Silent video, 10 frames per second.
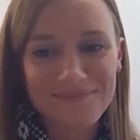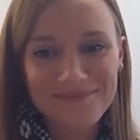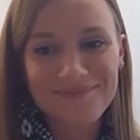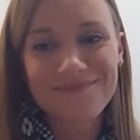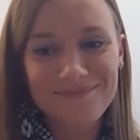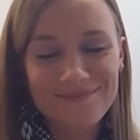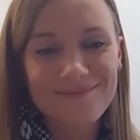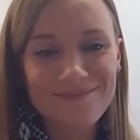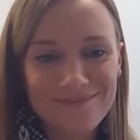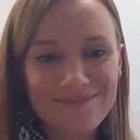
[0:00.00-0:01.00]

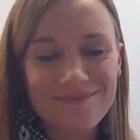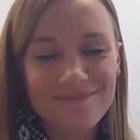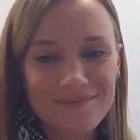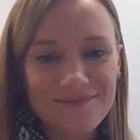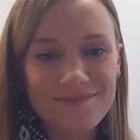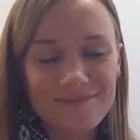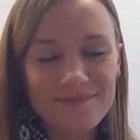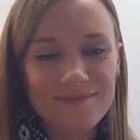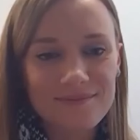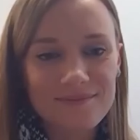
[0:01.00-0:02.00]

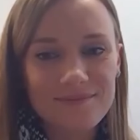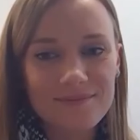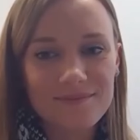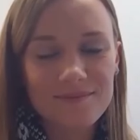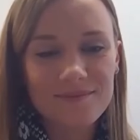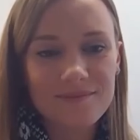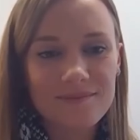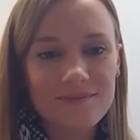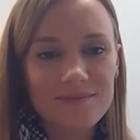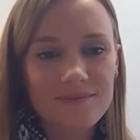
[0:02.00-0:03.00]

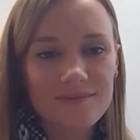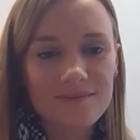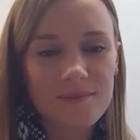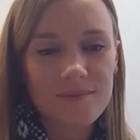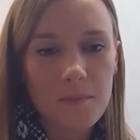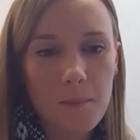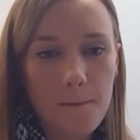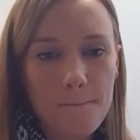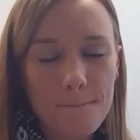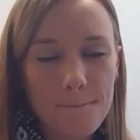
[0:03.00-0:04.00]

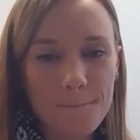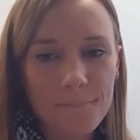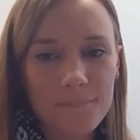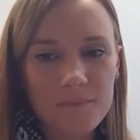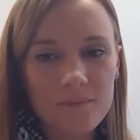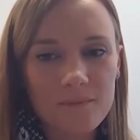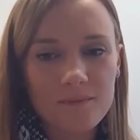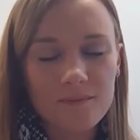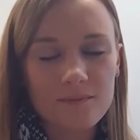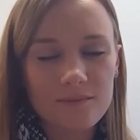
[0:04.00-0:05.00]

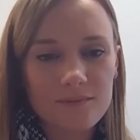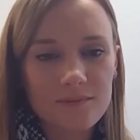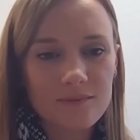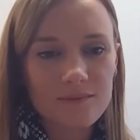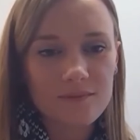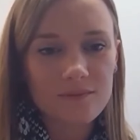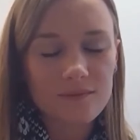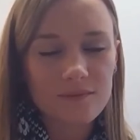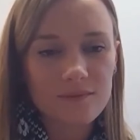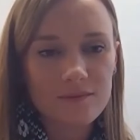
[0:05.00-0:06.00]

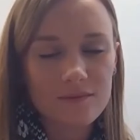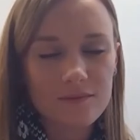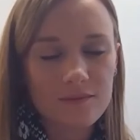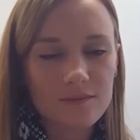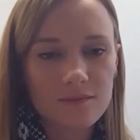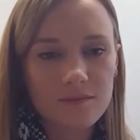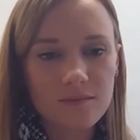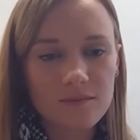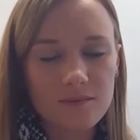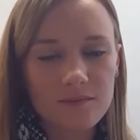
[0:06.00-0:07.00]

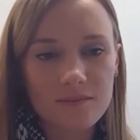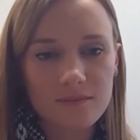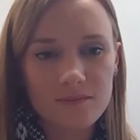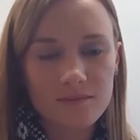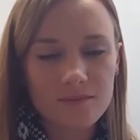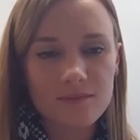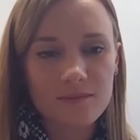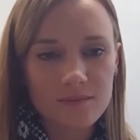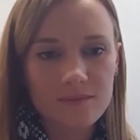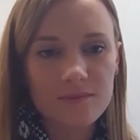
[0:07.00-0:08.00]
(not speaking)